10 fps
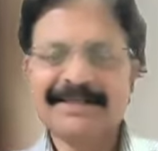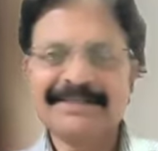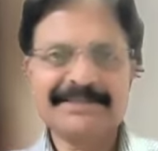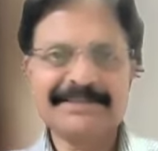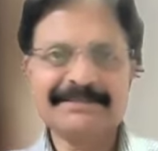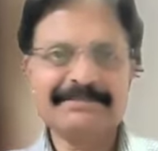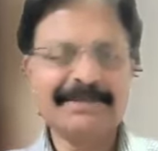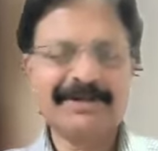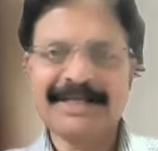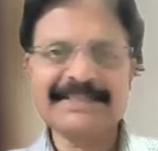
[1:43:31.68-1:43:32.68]

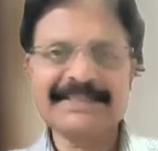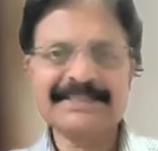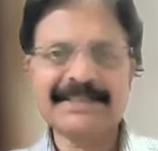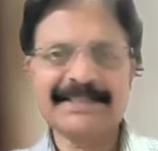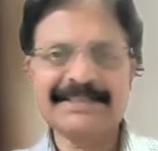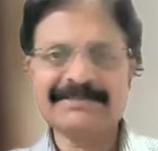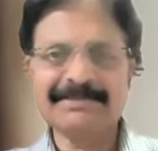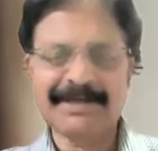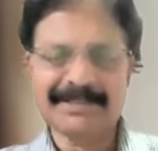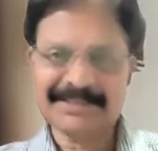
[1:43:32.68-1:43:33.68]
anesthesiologists
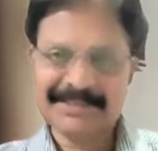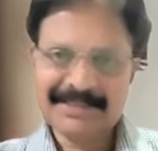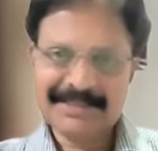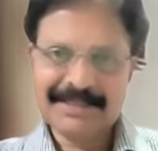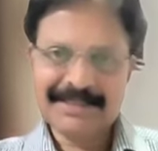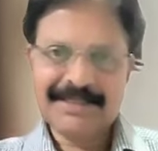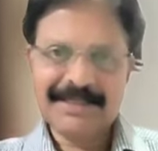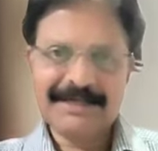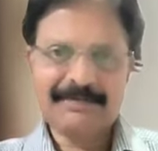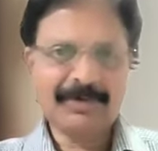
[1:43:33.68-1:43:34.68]
because
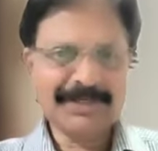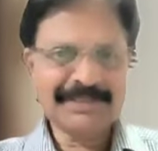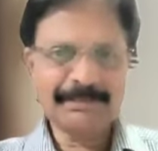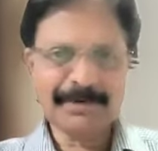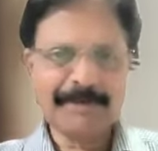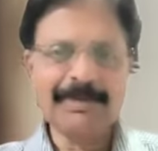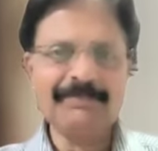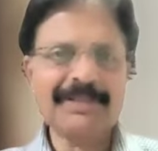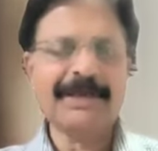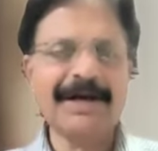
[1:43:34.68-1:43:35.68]
what is the
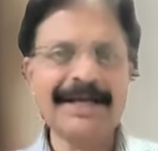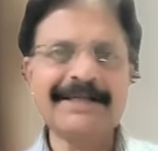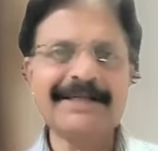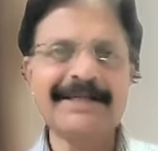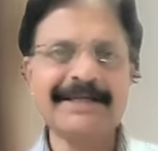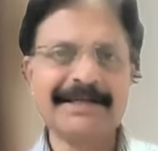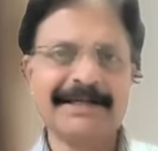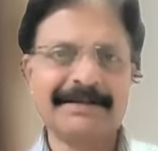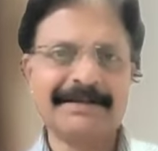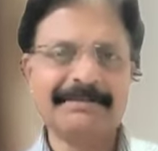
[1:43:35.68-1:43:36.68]
problem with long-acting
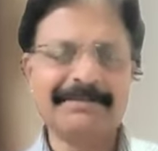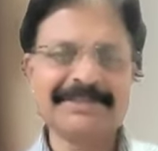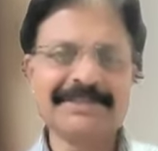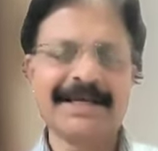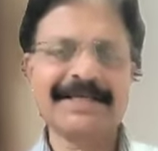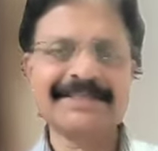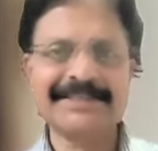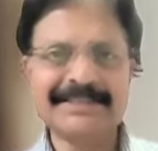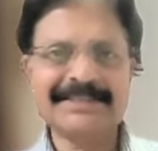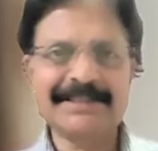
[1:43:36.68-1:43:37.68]
muscle
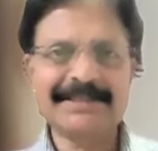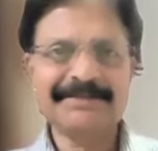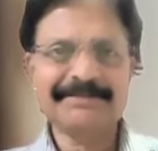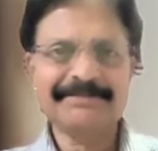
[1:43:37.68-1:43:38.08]
relaxants